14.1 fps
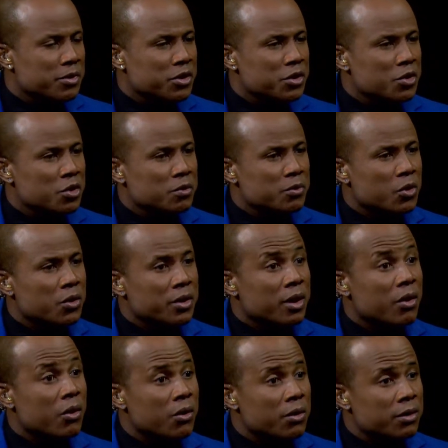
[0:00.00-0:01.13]
the young boy
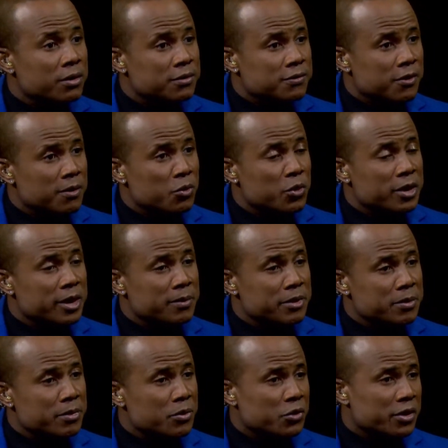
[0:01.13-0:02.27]
Hall from William
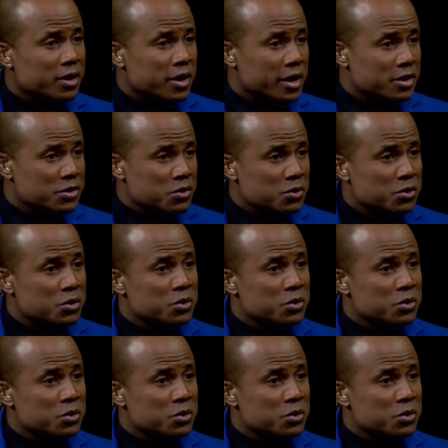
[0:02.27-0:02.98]
Knibb Memorial High School who